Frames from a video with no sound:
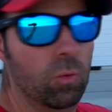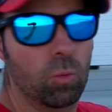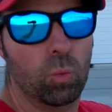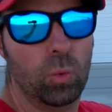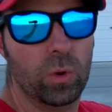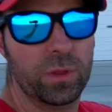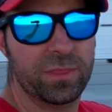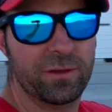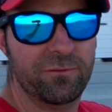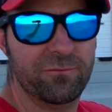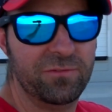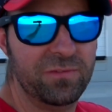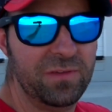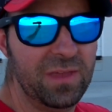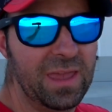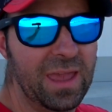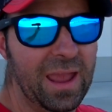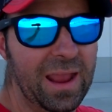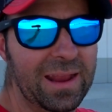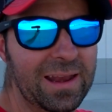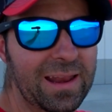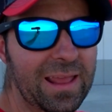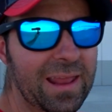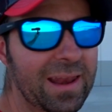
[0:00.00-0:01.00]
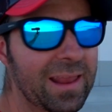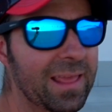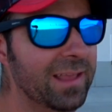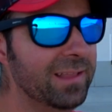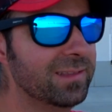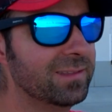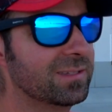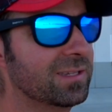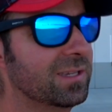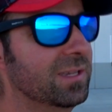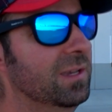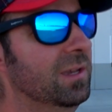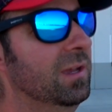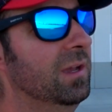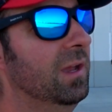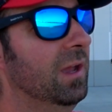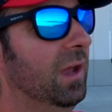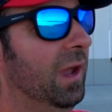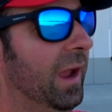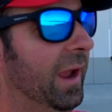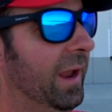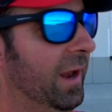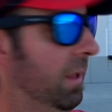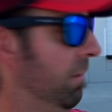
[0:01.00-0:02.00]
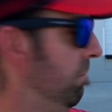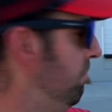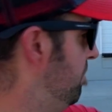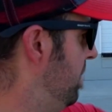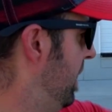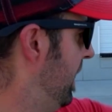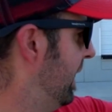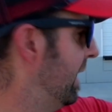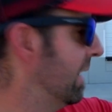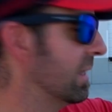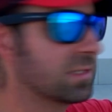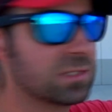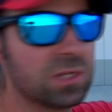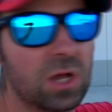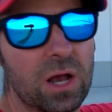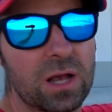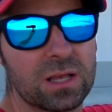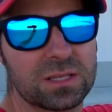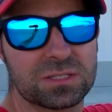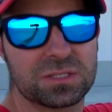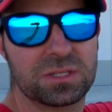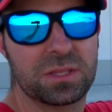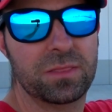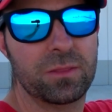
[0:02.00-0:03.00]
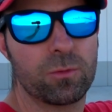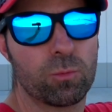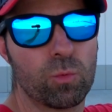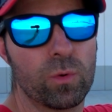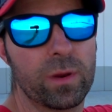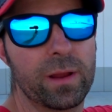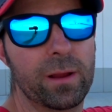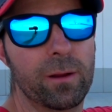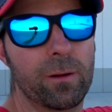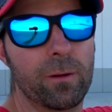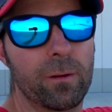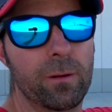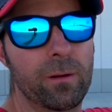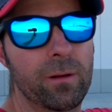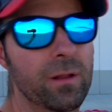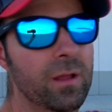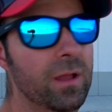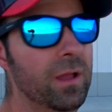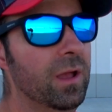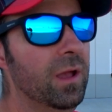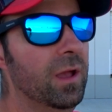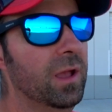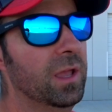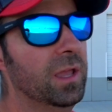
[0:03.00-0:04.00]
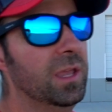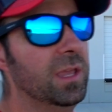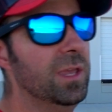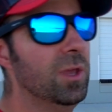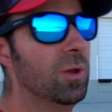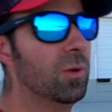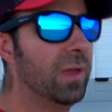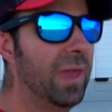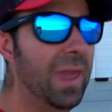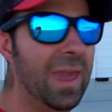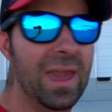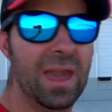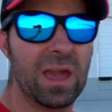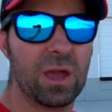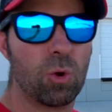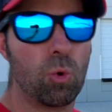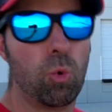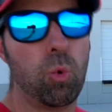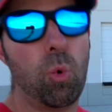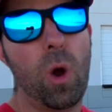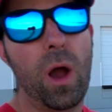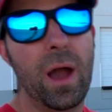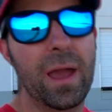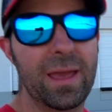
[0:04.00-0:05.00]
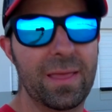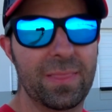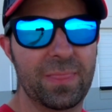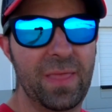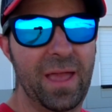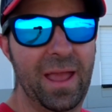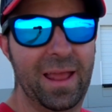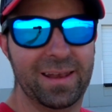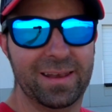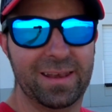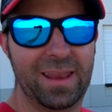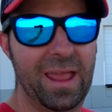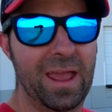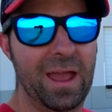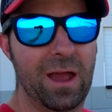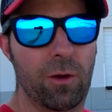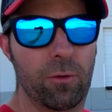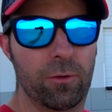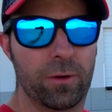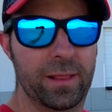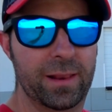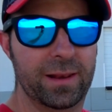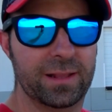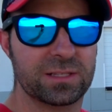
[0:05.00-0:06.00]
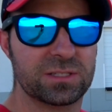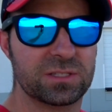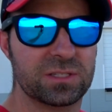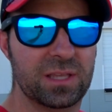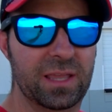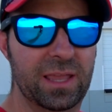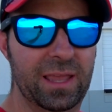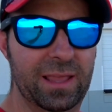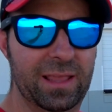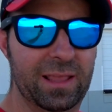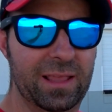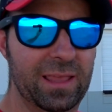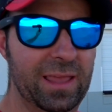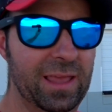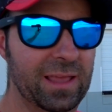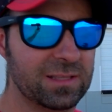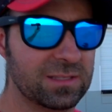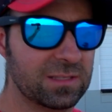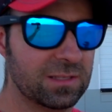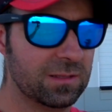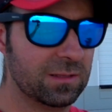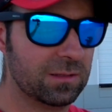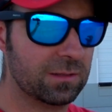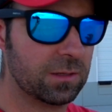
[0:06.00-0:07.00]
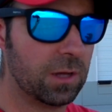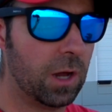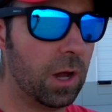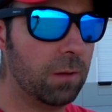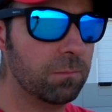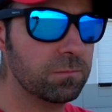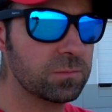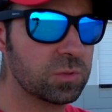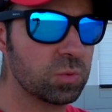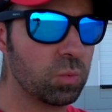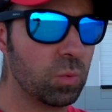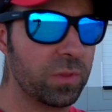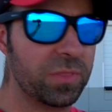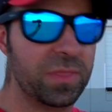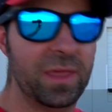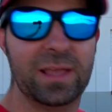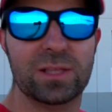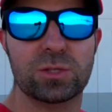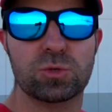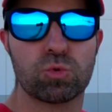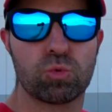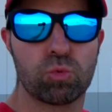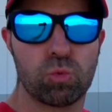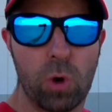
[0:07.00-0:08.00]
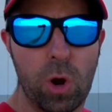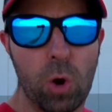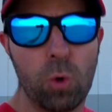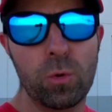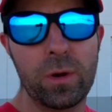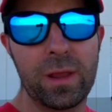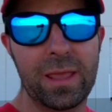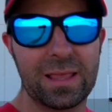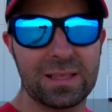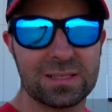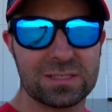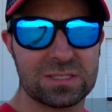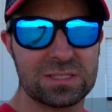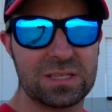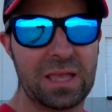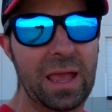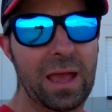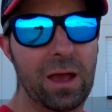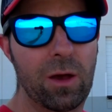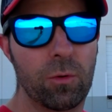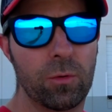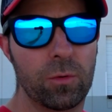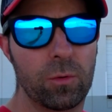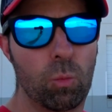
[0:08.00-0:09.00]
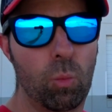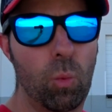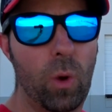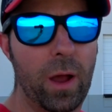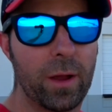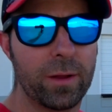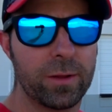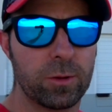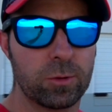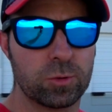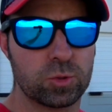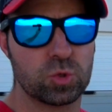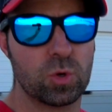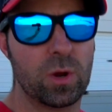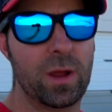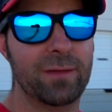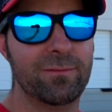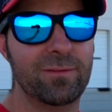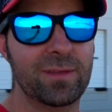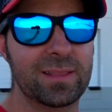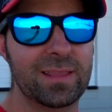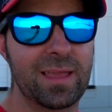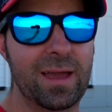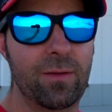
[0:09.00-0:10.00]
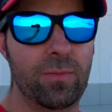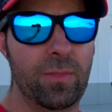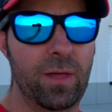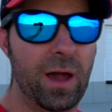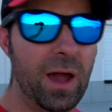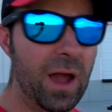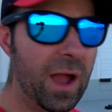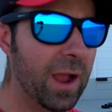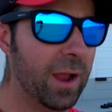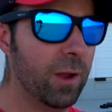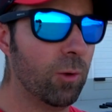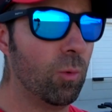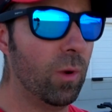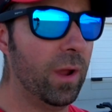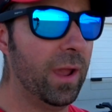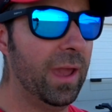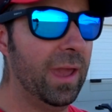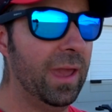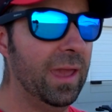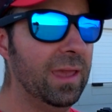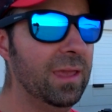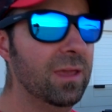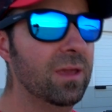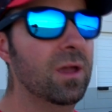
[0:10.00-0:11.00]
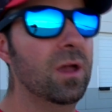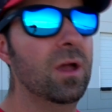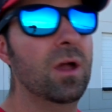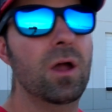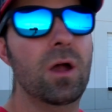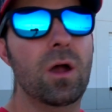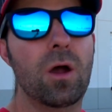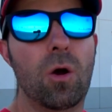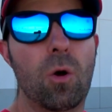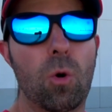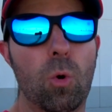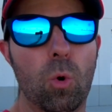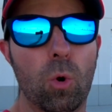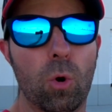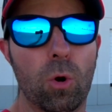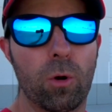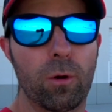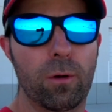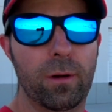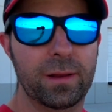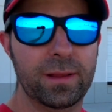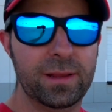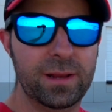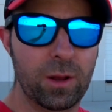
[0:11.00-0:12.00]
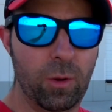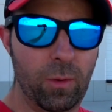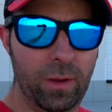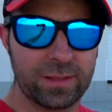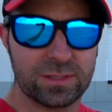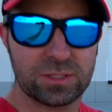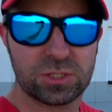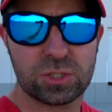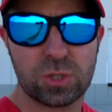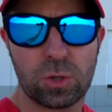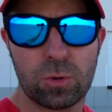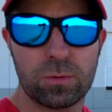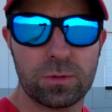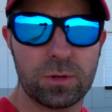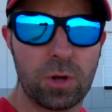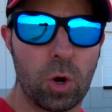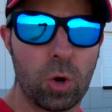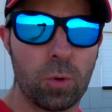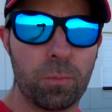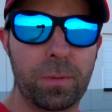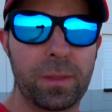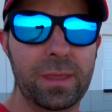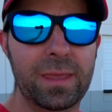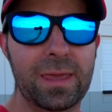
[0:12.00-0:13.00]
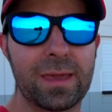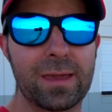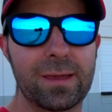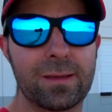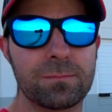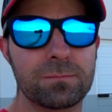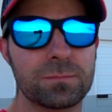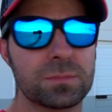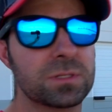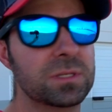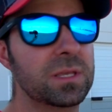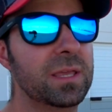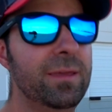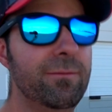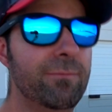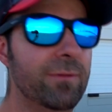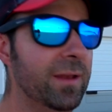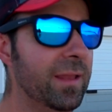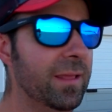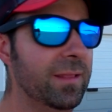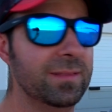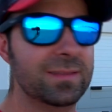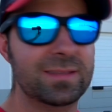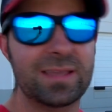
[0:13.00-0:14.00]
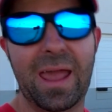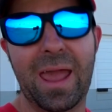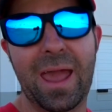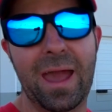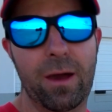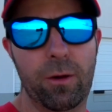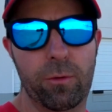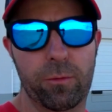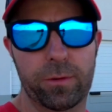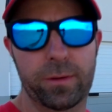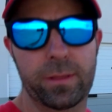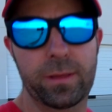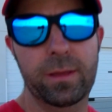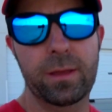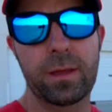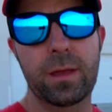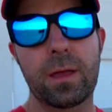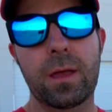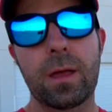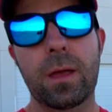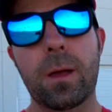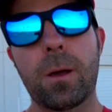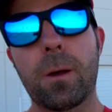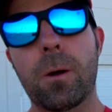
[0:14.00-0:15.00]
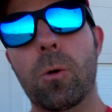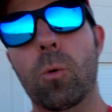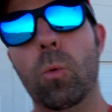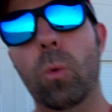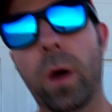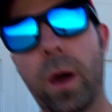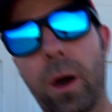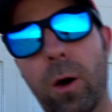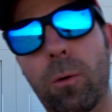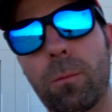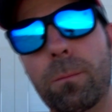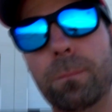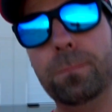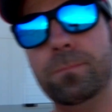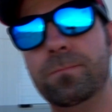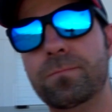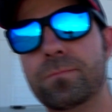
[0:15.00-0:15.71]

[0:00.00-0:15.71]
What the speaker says: with a V8 in it and a big exhaust in the rear, you can't quiet that down, and it comes with a droning sound while you're driving down the highway, or, you know, at certain RPMs, even in town. Well,